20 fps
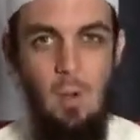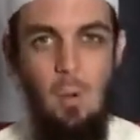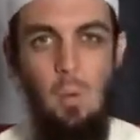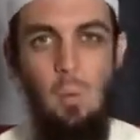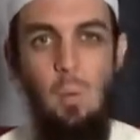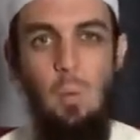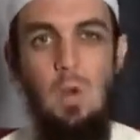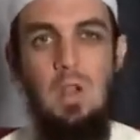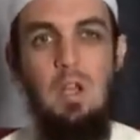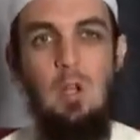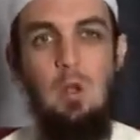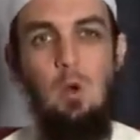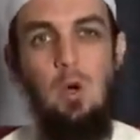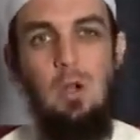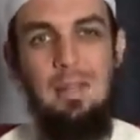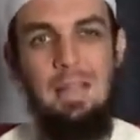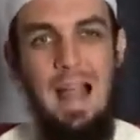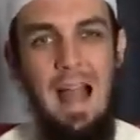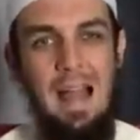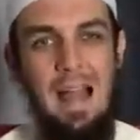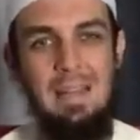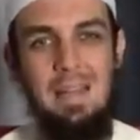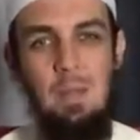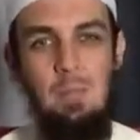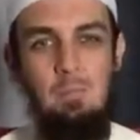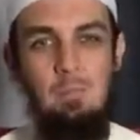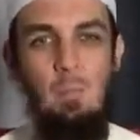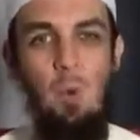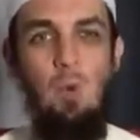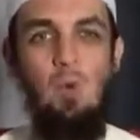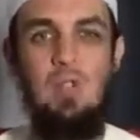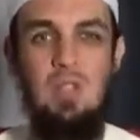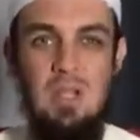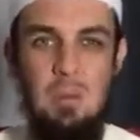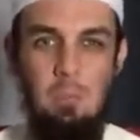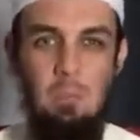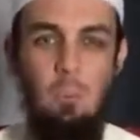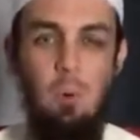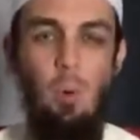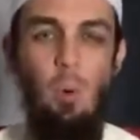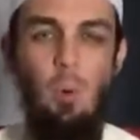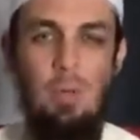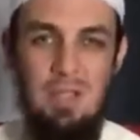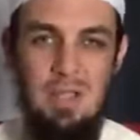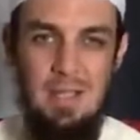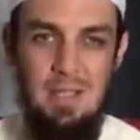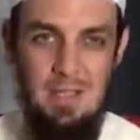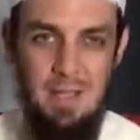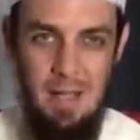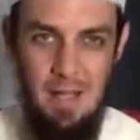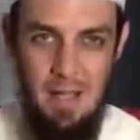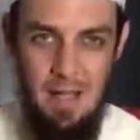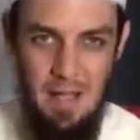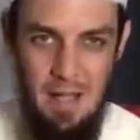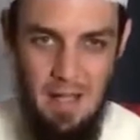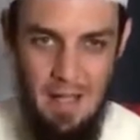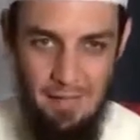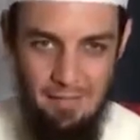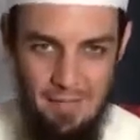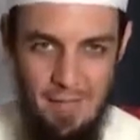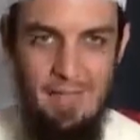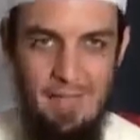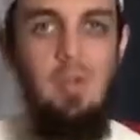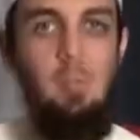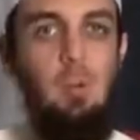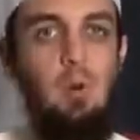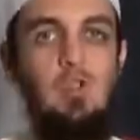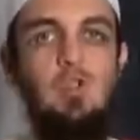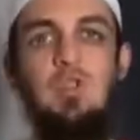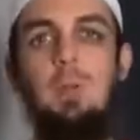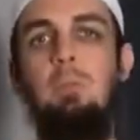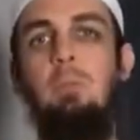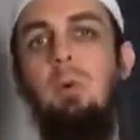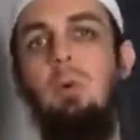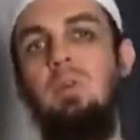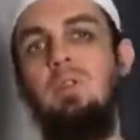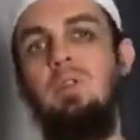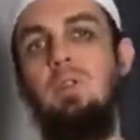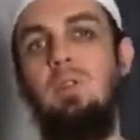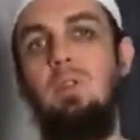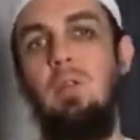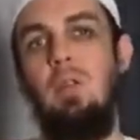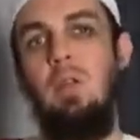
we looked at the most important and then the most important.